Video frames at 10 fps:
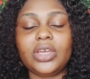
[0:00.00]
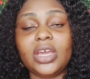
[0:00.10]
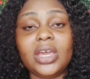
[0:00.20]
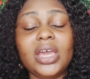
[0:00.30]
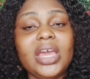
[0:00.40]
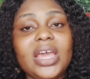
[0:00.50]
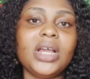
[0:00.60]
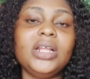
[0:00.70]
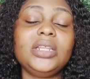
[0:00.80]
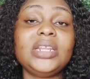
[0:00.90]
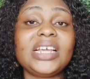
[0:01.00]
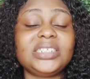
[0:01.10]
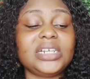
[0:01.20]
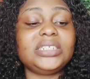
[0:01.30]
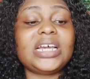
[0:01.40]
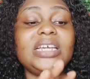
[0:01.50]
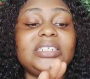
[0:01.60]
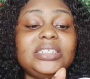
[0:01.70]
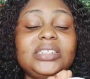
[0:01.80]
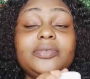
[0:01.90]
Okay, the next cleanser
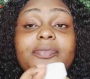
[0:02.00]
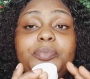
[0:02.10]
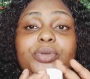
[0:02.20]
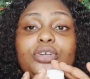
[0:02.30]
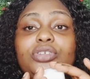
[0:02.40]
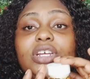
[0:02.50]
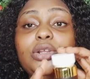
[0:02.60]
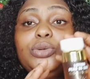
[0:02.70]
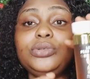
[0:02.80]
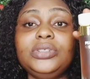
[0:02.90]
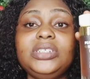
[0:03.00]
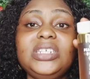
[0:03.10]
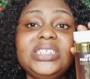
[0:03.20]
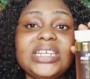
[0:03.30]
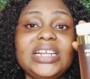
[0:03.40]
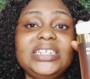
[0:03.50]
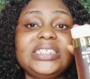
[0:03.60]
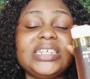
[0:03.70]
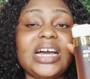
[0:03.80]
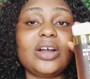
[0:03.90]
is the Peau de Lune. This
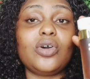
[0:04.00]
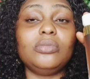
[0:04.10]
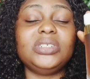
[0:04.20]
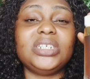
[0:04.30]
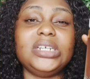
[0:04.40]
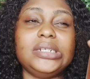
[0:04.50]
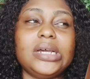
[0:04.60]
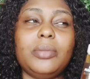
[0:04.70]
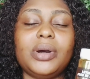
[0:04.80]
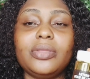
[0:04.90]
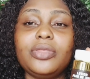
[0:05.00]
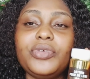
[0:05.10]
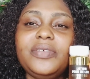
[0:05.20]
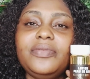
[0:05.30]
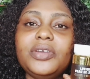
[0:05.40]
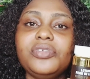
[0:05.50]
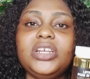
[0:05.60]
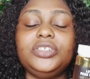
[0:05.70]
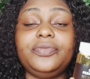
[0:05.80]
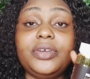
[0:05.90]
cleanser comes in about 3
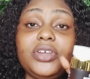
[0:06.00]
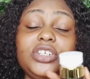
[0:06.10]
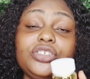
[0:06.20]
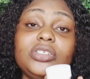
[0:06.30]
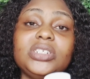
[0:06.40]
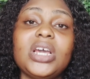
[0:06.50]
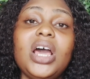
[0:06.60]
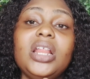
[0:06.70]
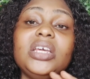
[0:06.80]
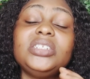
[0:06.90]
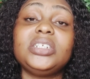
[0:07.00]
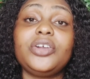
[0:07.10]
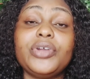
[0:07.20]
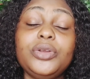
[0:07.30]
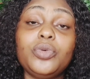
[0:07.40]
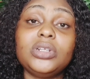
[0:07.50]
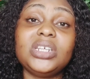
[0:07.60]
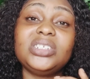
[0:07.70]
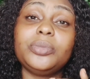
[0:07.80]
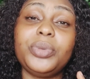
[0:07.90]
variations. There's the green one,
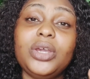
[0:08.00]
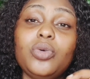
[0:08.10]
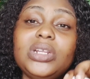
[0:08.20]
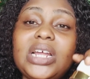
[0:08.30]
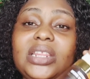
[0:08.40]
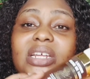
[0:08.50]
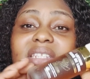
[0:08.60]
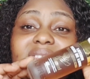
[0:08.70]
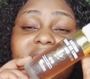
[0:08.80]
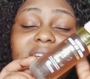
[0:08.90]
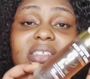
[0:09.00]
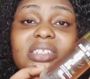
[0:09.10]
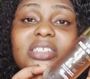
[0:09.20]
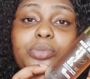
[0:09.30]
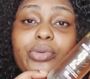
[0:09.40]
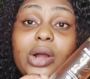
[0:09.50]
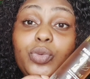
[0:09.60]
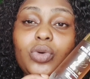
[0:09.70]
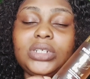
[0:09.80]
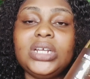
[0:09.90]
there's the pink one, and then there's this
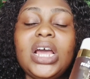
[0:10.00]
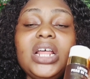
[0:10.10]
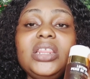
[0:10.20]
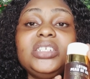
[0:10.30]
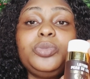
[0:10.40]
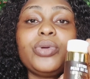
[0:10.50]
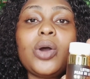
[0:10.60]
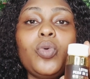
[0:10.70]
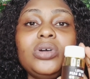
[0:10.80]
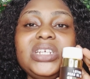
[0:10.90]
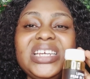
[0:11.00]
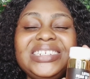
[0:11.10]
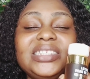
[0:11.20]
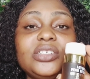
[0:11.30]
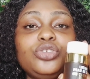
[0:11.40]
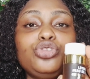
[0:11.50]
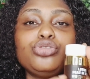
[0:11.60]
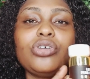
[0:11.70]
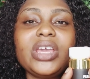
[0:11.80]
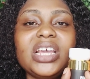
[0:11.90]
brown one. This brown one is the
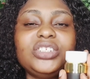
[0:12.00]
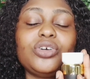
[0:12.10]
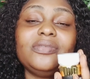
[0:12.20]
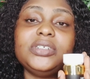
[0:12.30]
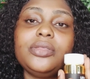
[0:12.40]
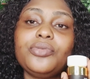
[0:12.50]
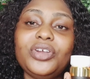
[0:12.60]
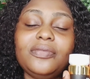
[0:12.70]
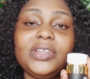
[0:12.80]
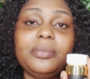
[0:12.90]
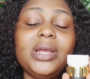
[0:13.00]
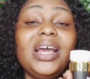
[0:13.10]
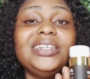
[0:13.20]
strongest of the 3 of them.